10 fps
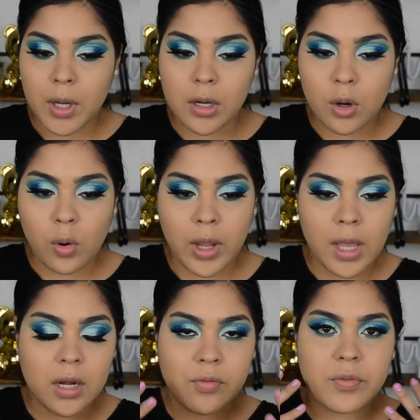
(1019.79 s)
gonna go
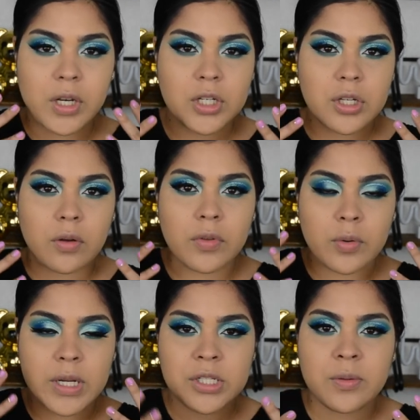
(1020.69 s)
ahead and finish off the
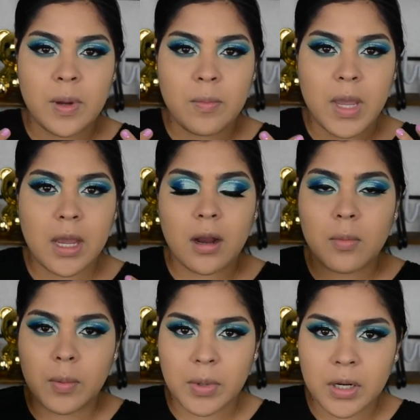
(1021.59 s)
rest of my makeup.
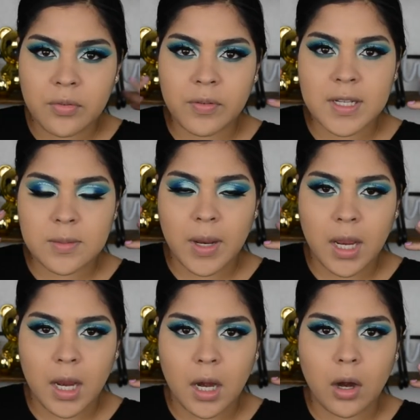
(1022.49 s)
I'm gonna fix my
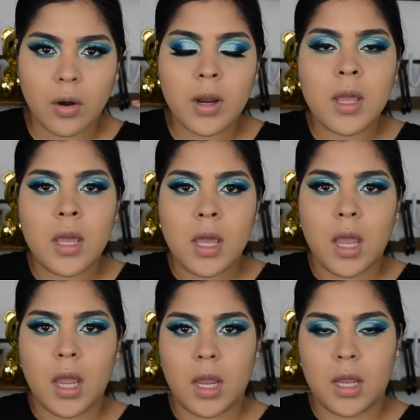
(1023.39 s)
hair
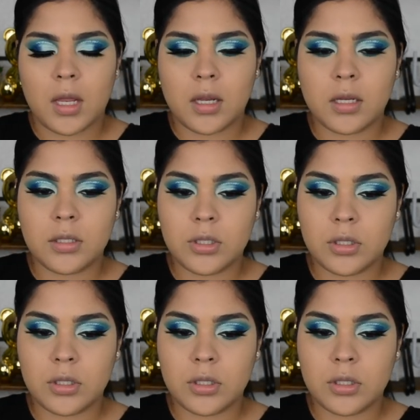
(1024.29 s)
and